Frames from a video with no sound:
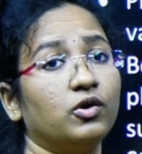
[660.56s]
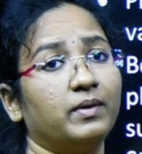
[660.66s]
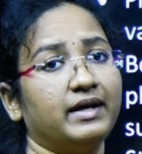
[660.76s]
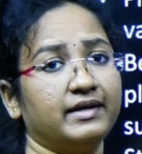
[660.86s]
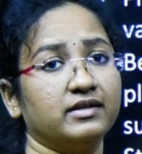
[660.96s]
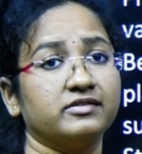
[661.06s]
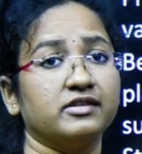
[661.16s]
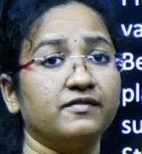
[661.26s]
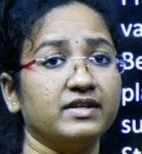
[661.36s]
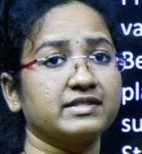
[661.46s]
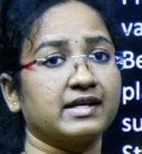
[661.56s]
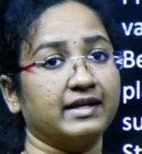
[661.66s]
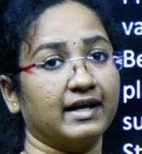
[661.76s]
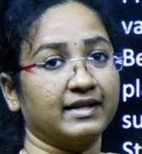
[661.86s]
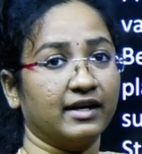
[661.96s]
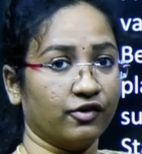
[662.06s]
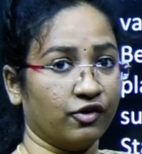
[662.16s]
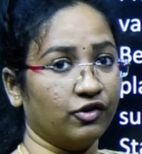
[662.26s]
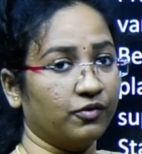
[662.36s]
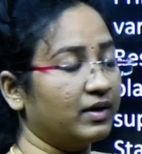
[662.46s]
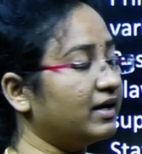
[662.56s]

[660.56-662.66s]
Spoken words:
over India, surveys conducted all over